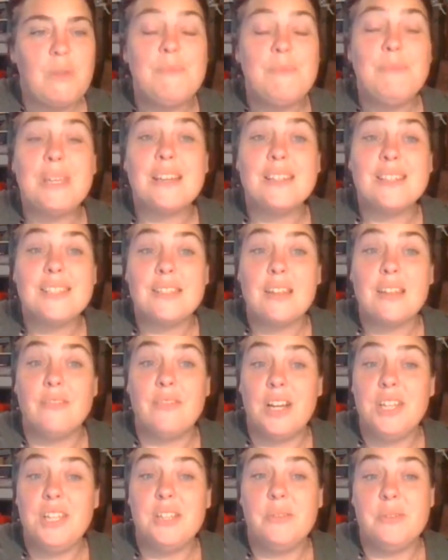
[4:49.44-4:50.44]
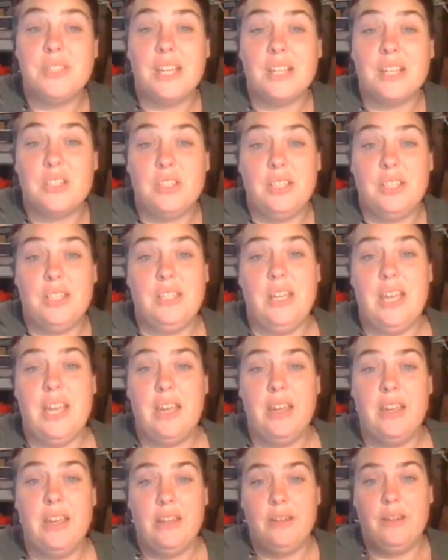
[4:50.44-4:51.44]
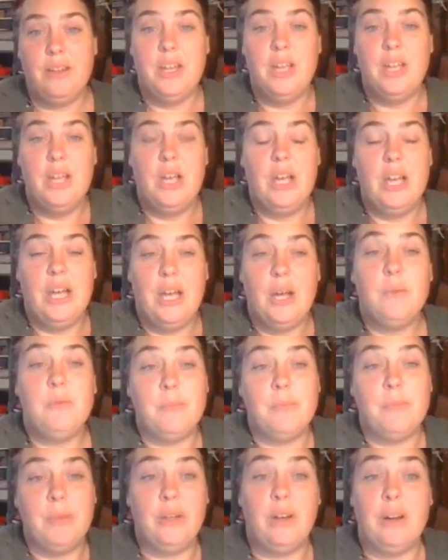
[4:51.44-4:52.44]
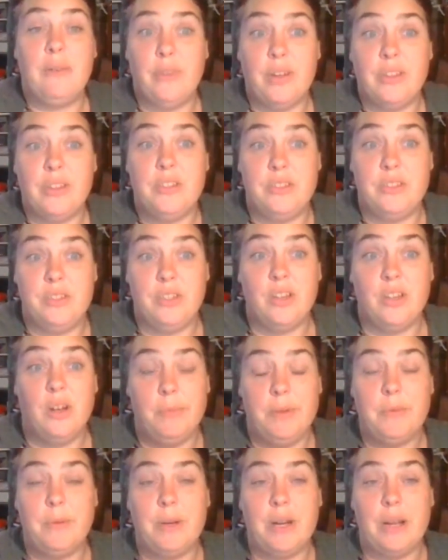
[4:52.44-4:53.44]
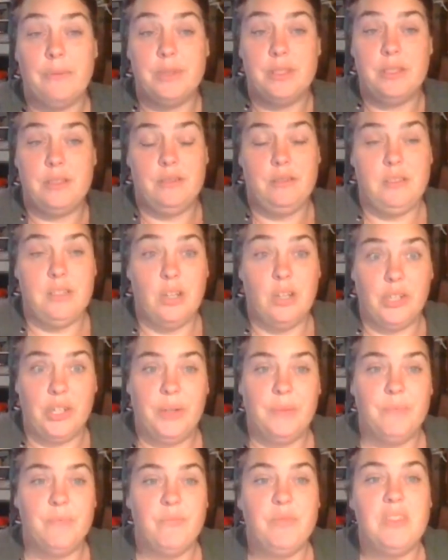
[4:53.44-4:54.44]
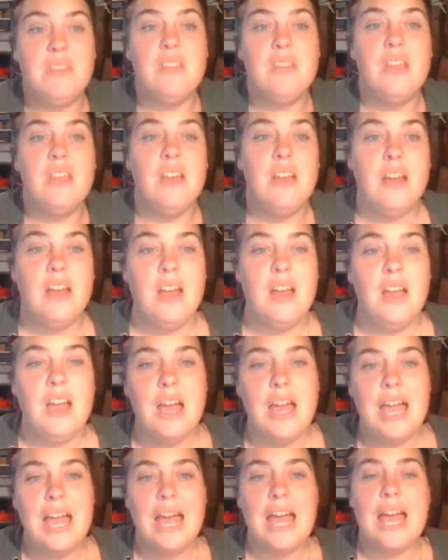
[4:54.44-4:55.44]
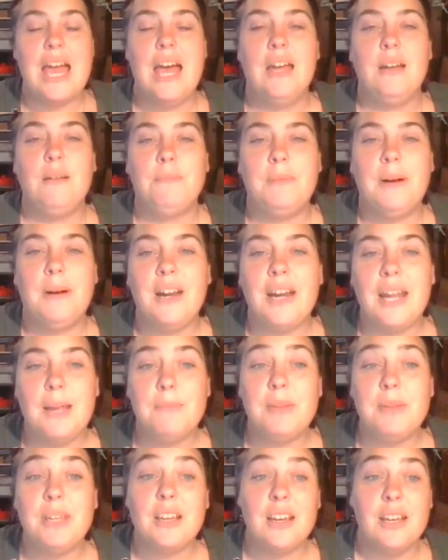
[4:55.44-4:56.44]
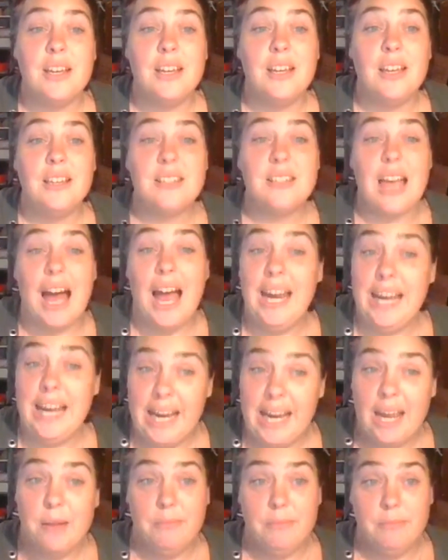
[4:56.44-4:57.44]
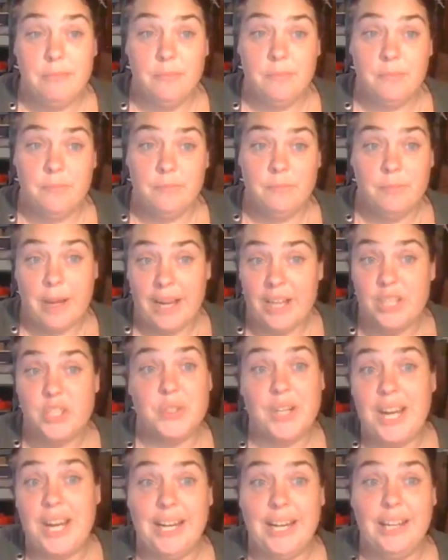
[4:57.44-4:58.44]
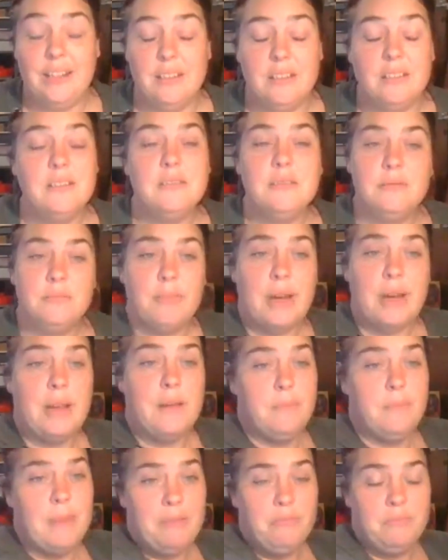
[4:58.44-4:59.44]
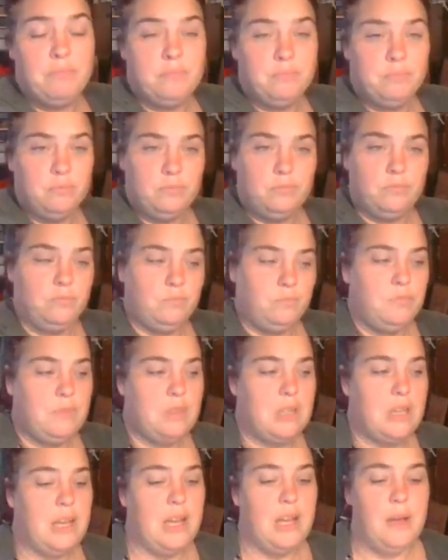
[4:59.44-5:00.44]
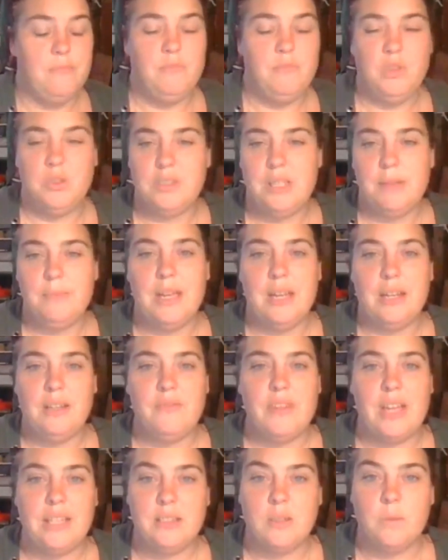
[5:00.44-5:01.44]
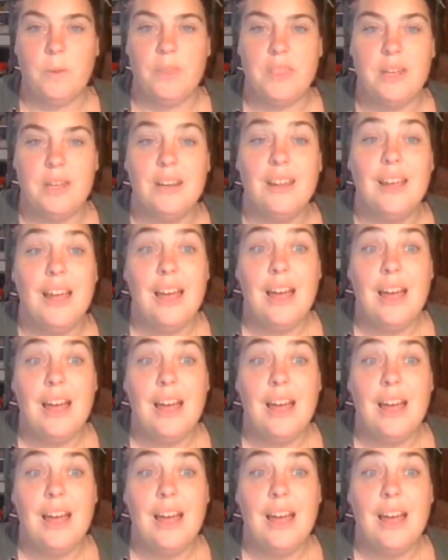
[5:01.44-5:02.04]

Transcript: because Stephania was actually what my grandfather used to call me when I was younger. And Pane because I am by trade, my You'll see me at events with it.